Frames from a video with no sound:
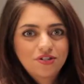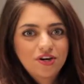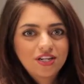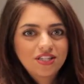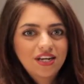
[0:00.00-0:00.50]

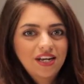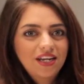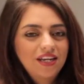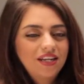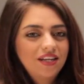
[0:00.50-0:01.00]
directed, and
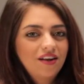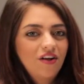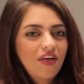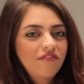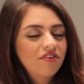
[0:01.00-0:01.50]
edited, and all
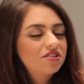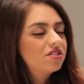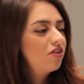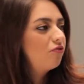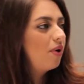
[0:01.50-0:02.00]
that fun
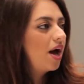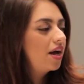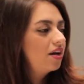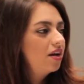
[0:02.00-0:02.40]
stuff by